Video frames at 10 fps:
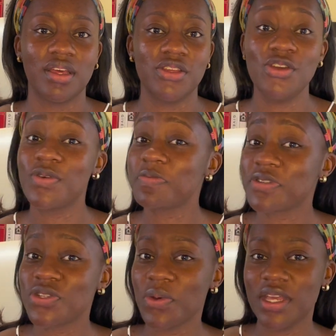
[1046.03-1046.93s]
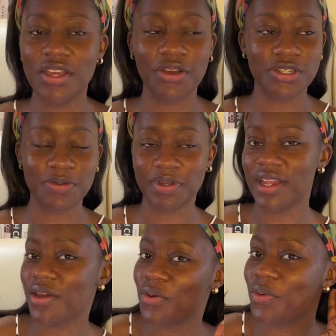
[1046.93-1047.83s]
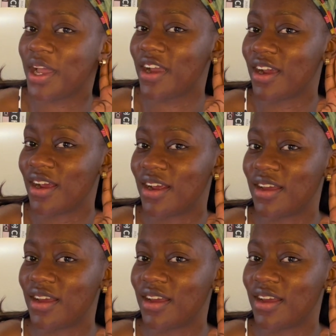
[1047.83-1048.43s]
you would be so eager to be like, where?